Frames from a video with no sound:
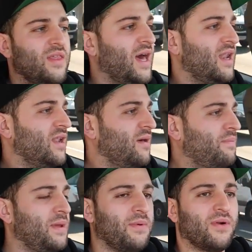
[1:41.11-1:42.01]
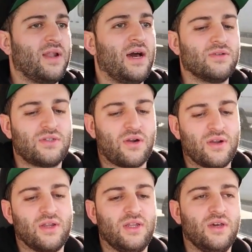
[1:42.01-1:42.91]
that people are now
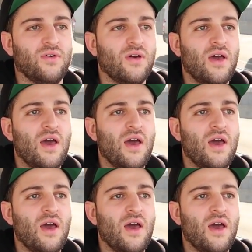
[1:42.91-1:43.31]
starting to do.